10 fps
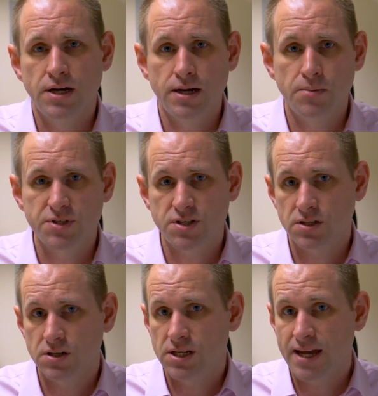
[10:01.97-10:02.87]

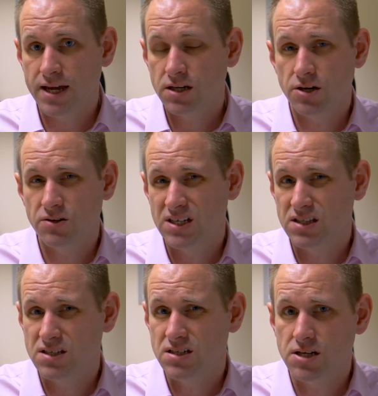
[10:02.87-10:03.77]
particularly encoding
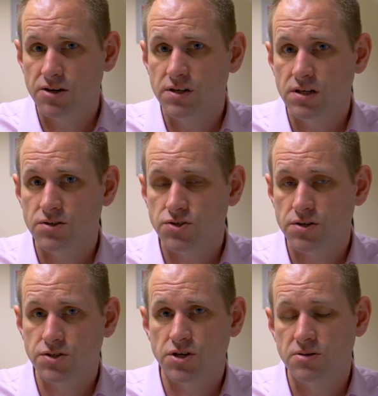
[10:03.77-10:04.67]
and decoding
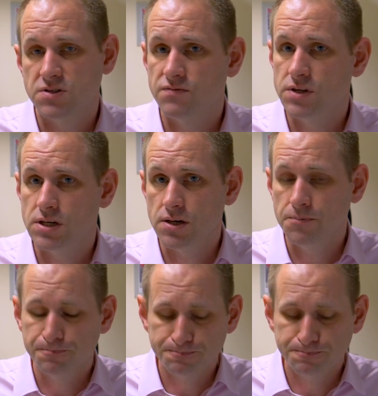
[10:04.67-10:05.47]
certain types of video. And